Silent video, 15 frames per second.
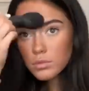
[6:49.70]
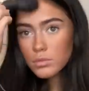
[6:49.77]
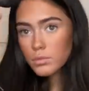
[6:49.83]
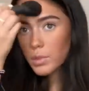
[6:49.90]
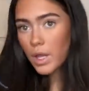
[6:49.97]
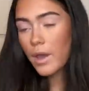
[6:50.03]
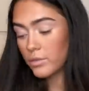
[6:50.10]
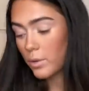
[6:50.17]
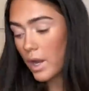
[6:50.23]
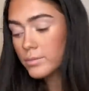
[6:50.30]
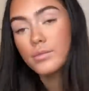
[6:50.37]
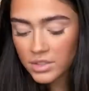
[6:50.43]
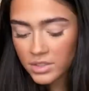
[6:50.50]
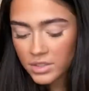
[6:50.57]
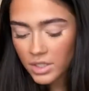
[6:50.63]
Put it
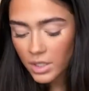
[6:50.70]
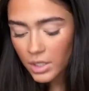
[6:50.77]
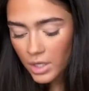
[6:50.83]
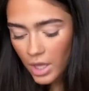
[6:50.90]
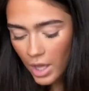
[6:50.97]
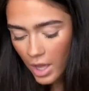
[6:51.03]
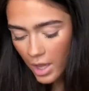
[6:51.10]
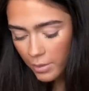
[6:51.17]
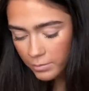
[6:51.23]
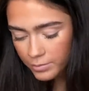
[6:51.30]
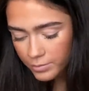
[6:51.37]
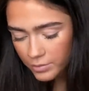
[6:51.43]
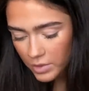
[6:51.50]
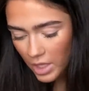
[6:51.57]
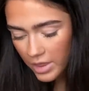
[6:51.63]
everywhere. Um,
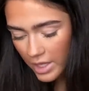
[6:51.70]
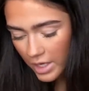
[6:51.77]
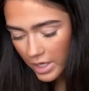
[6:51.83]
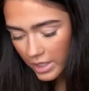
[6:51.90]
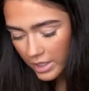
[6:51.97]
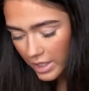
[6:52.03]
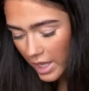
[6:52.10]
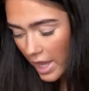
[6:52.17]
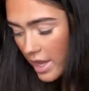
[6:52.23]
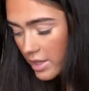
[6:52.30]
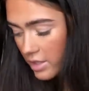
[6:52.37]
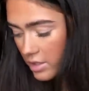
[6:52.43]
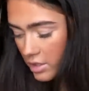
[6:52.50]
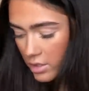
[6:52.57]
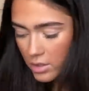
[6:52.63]
and then I get
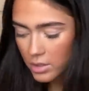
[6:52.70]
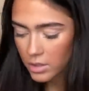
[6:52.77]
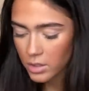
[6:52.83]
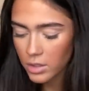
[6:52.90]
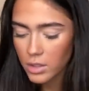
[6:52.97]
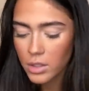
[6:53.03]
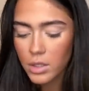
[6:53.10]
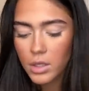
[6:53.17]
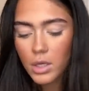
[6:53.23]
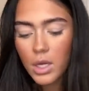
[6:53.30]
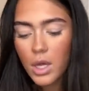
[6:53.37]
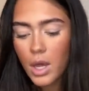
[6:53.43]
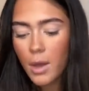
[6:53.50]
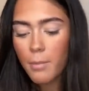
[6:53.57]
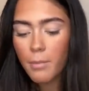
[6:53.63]

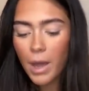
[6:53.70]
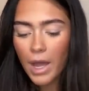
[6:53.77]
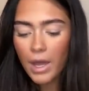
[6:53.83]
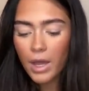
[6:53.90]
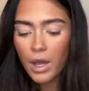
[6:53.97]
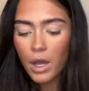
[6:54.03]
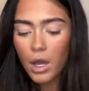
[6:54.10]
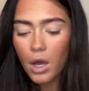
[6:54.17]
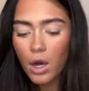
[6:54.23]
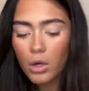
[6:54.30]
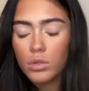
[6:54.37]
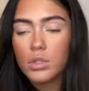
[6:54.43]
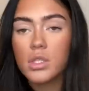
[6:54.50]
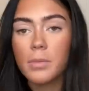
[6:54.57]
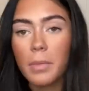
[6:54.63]
my
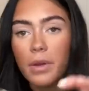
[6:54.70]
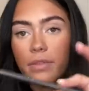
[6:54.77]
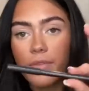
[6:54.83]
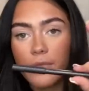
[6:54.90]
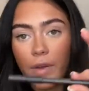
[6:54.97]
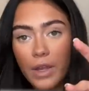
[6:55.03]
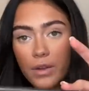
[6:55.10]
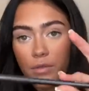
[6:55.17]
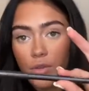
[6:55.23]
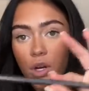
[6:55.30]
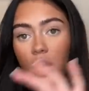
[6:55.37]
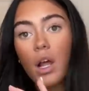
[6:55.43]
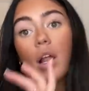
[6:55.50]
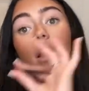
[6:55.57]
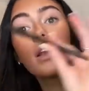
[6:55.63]
ultimate
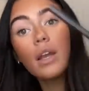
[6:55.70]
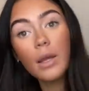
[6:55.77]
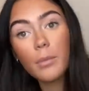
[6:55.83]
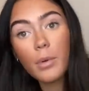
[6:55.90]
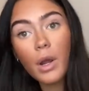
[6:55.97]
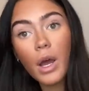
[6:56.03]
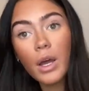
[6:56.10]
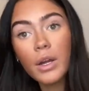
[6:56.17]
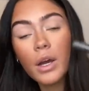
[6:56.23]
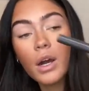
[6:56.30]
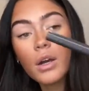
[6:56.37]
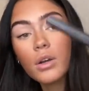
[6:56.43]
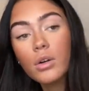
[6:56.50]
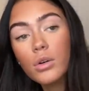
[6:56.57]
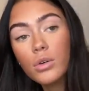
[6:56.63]
favourite lip liner
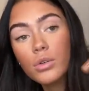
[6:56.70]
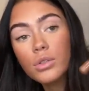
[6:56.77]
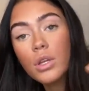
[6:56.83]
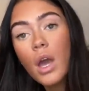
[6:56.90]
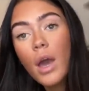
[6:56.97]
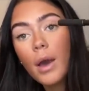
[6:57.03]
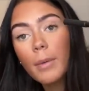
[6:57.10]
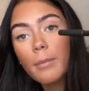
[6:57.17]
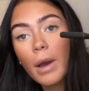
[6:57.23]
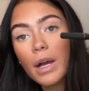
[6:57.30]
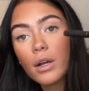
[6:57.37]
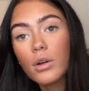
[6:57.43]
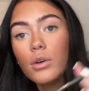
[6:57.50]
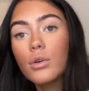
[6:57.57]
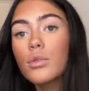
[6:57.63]
called Mac
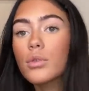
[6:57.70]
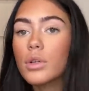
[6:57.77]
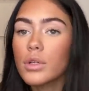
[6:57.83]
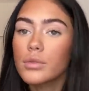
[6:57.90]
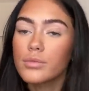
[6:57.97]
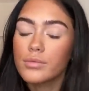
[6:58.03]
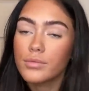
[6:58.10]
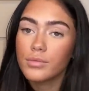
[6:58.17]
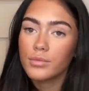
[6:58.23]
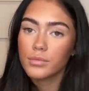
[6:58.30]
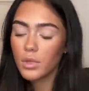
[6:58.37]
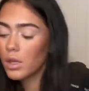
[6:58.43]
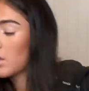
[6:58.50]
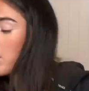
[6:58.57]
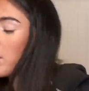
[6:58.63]
Cork.
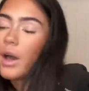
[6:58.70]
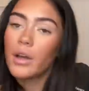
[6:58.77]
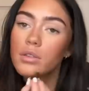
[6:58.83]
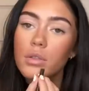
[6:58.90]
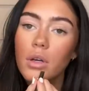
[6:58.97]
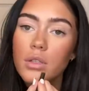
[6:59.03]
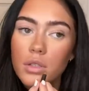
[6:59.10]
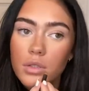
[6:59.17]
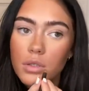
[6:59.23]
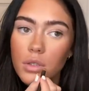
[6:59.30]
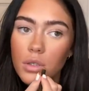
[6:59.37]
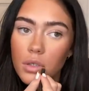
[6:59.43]
And I just...